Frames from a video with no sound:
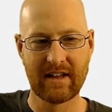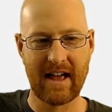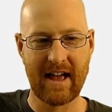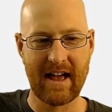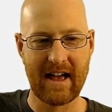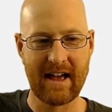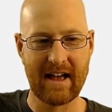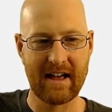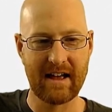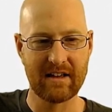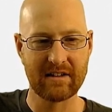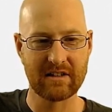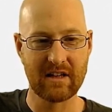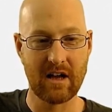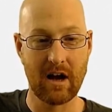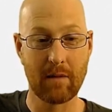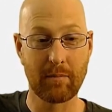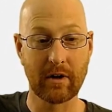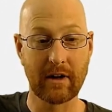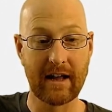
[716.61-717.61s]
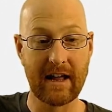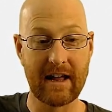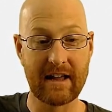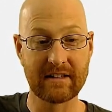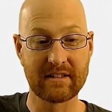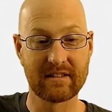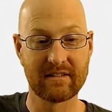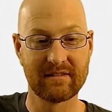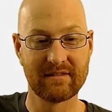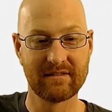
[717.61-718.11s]
has
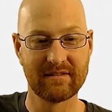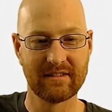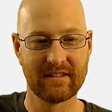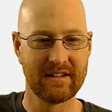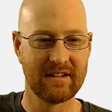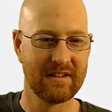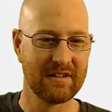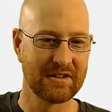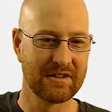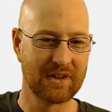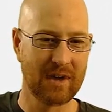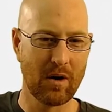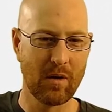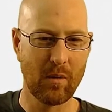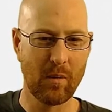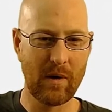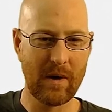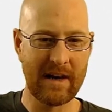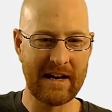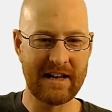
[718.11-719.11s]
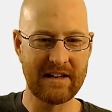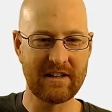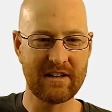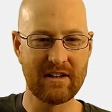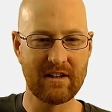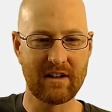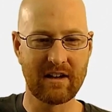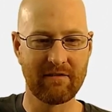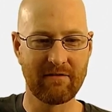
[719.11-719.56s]
uppercase. So we need to